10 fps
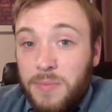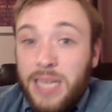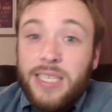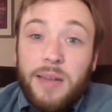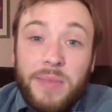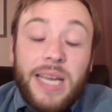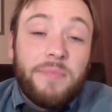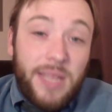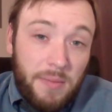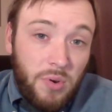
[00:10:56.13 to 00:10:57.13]
that's on me
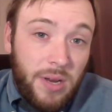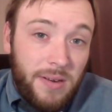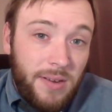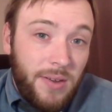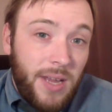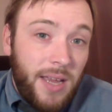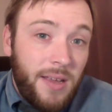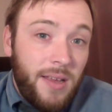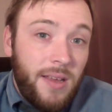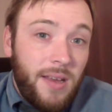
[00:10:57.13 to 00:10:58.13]
at that point. Okay.